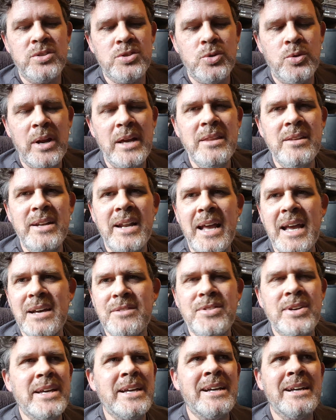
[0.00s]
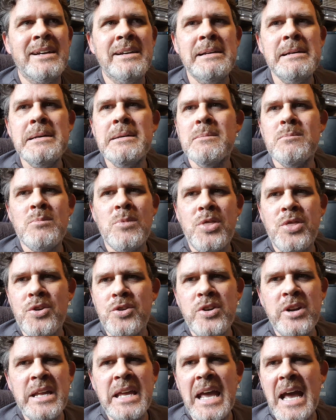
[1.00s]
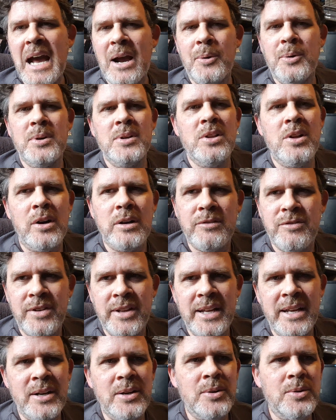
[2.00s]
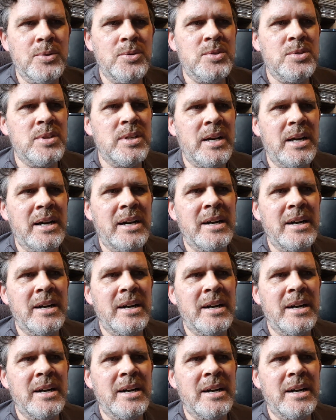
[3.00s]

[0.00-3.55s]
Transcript: So rather than having 30-hour-long videos,